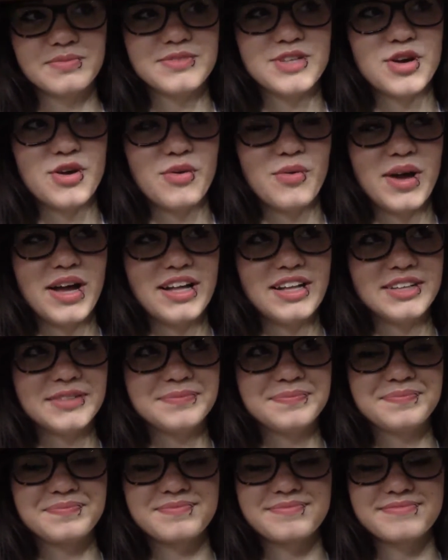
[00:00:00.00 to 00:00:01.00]
Doing well.
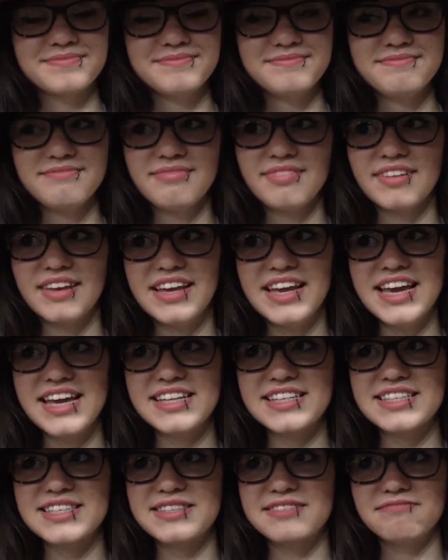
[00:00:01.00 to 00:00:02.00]

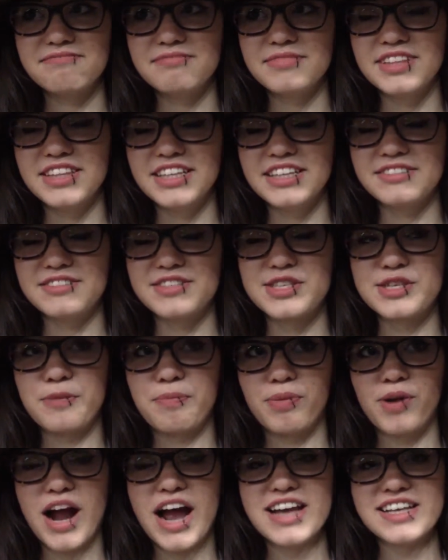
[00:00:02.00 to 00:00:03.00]
It's
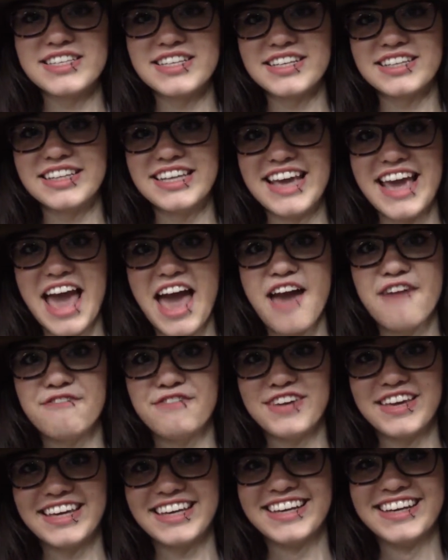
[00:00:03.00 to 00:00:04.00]
surprisingly
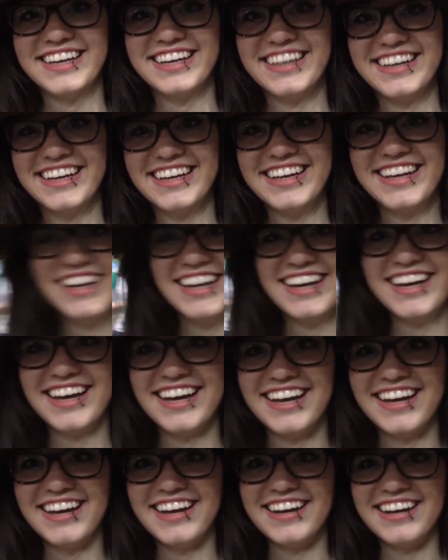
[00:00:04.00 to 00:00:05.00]
heavy. It's
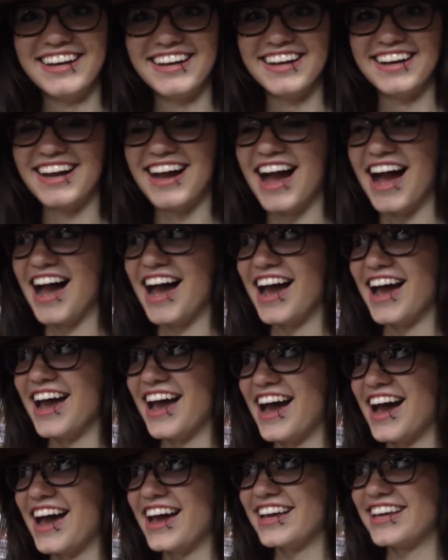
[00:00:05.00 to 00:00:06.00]
leather.
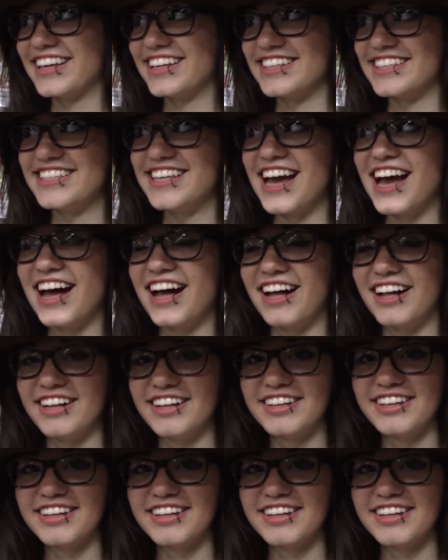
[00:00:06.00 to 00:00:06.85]
I I can tell.